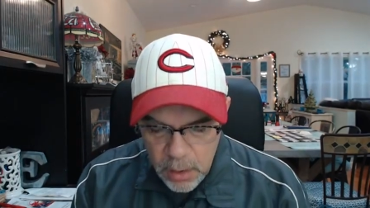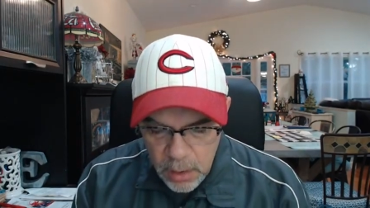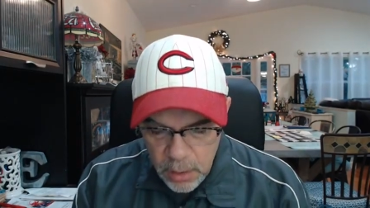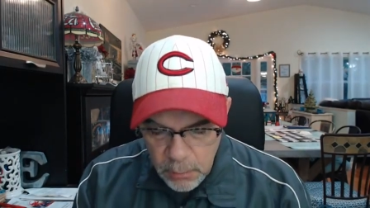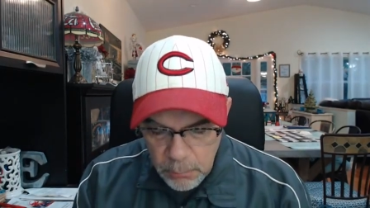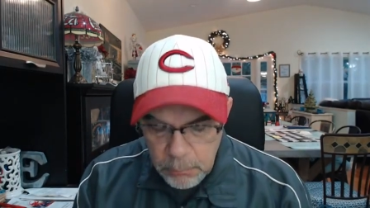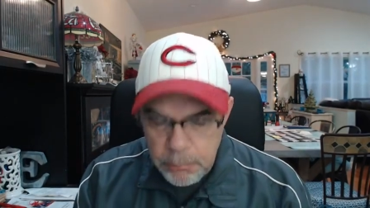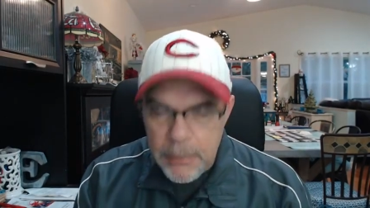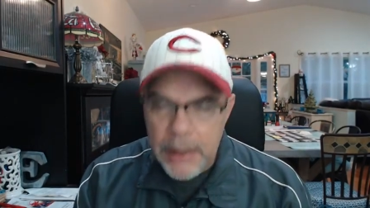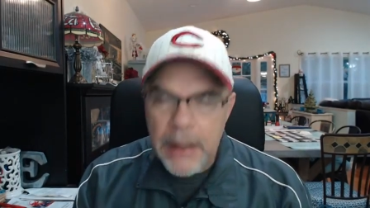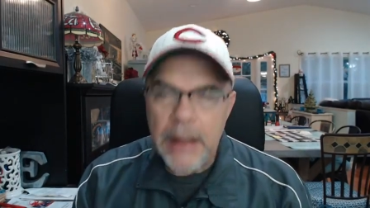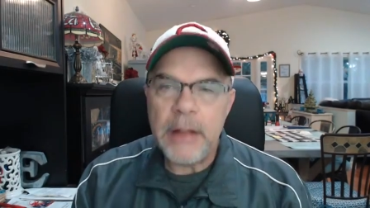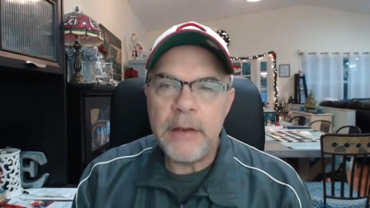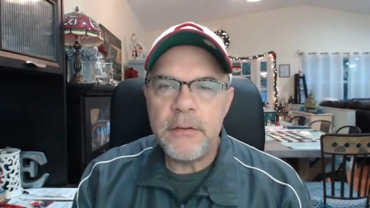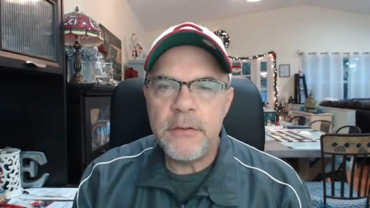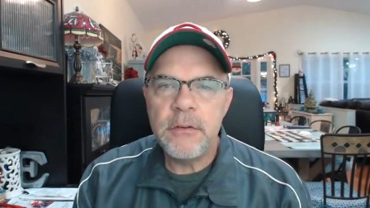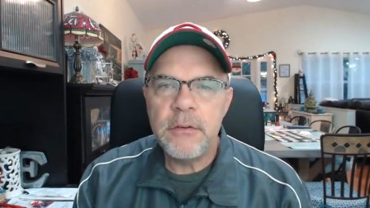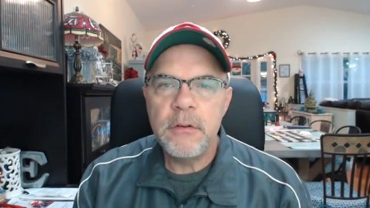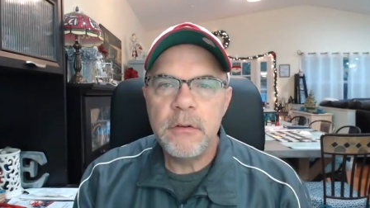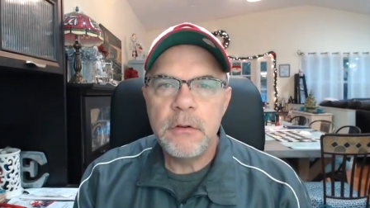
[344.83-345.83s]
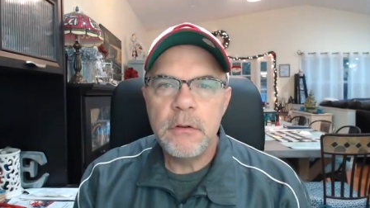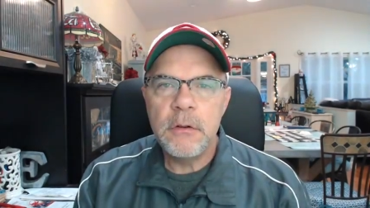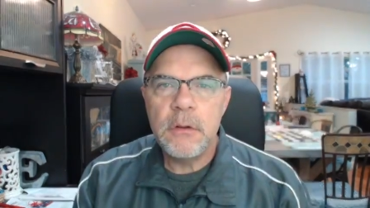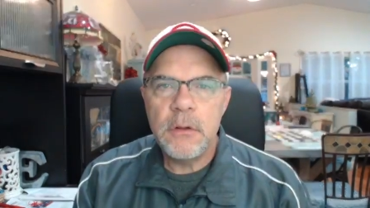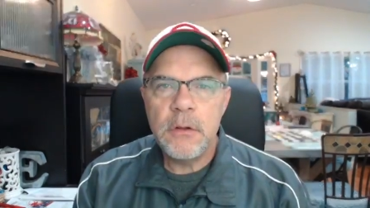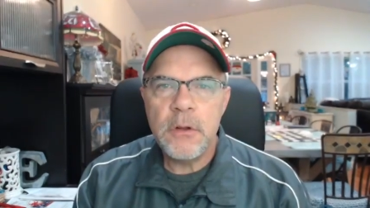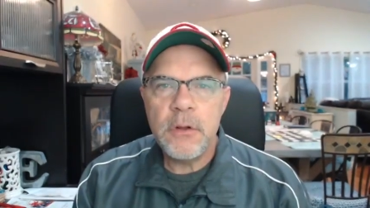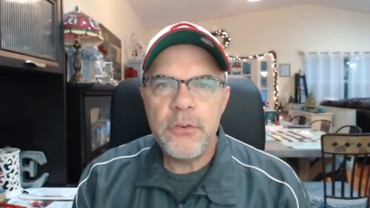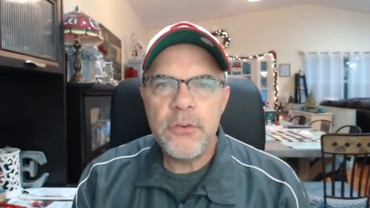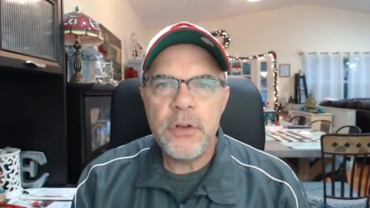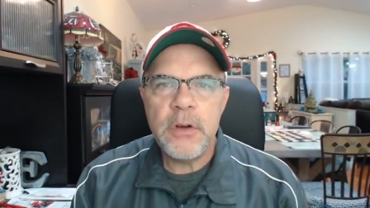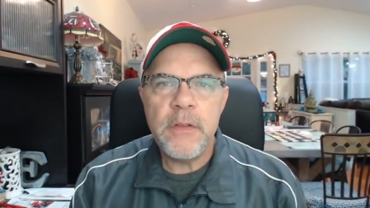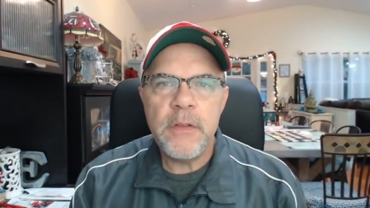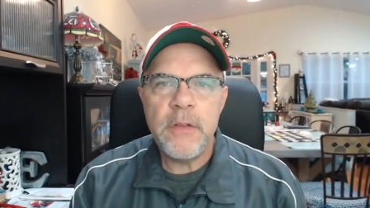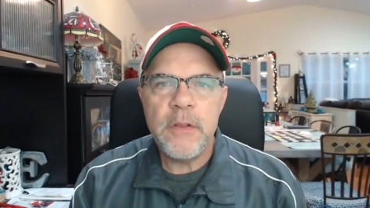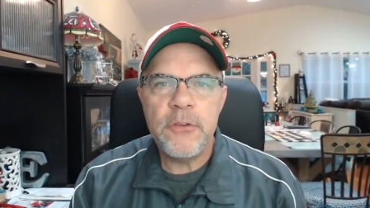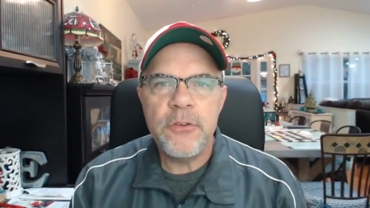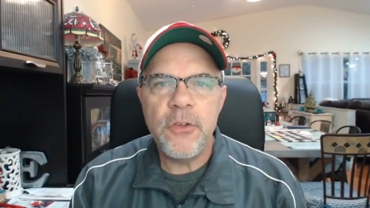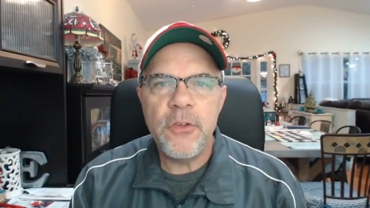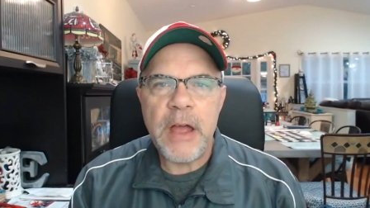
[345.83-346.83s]
But listen to
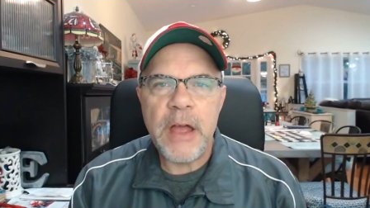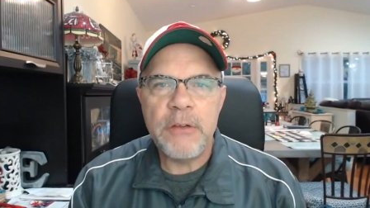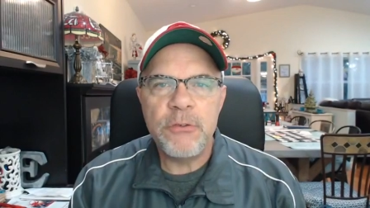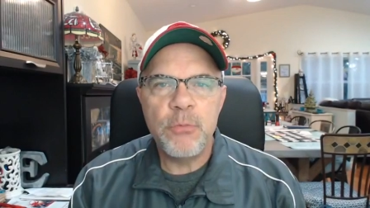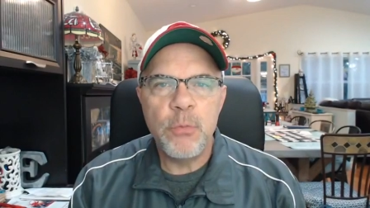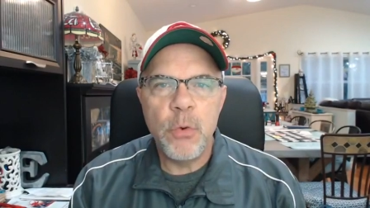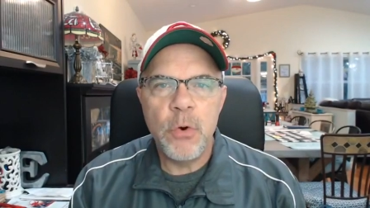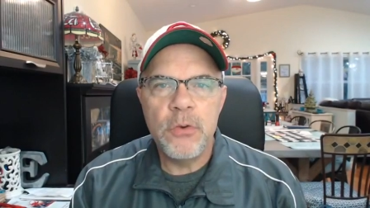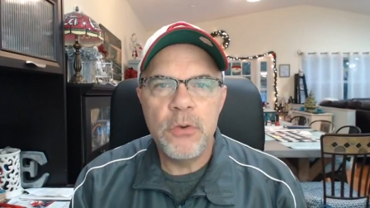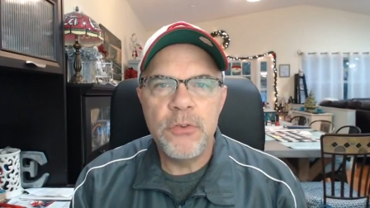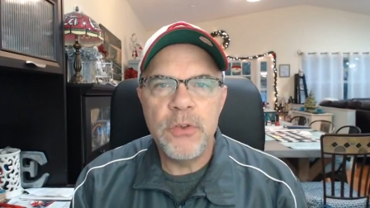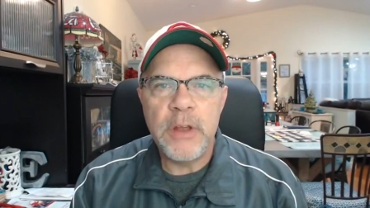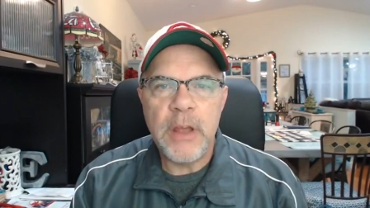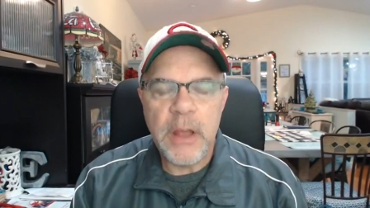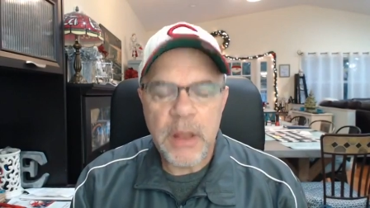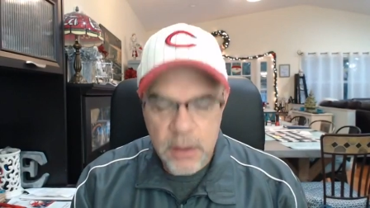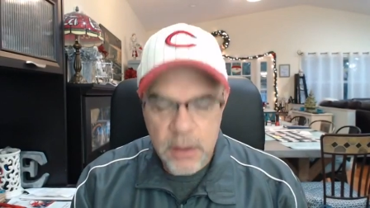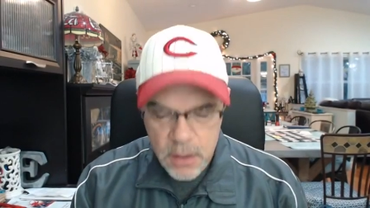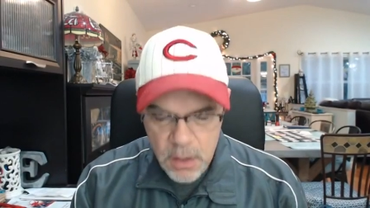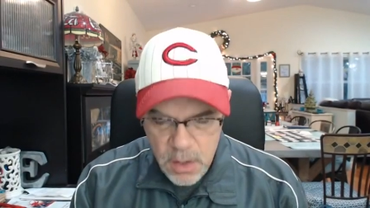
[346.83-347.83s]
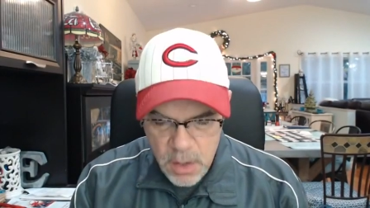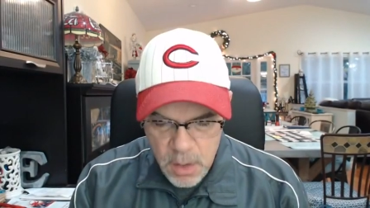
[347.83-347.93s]
these last words again.